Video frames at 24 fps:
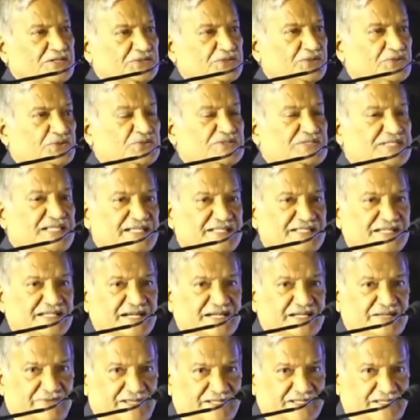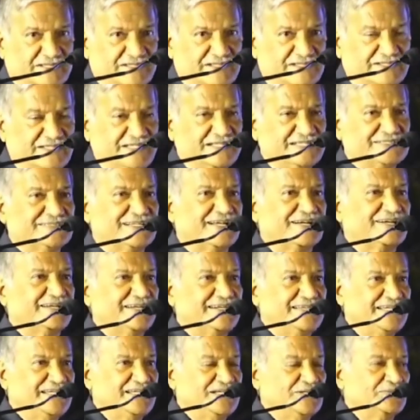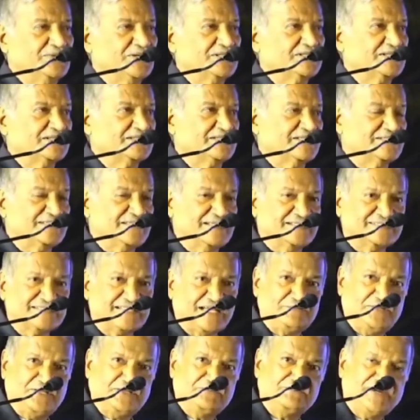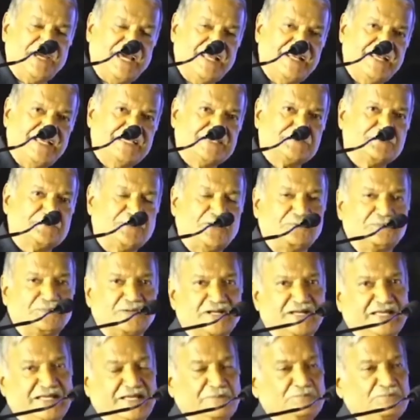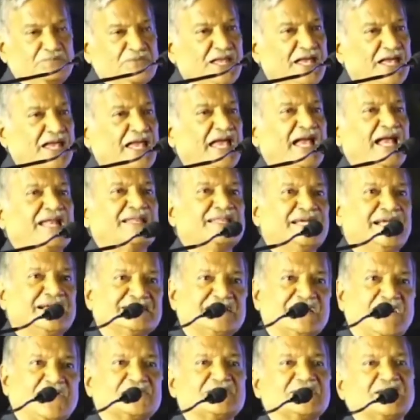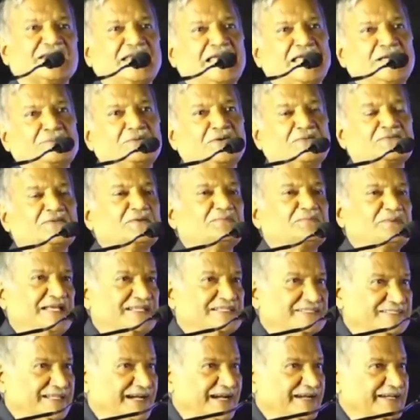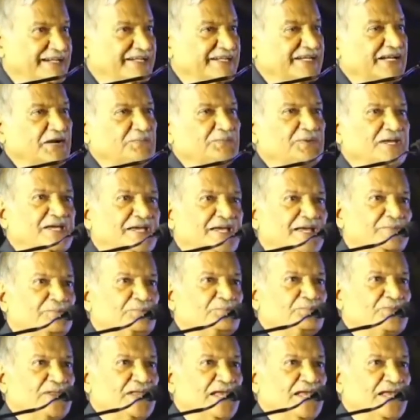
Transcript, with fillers: So to see that whether the things are clean, whether the things are being managed properly, and that's how the name of the place started coming in.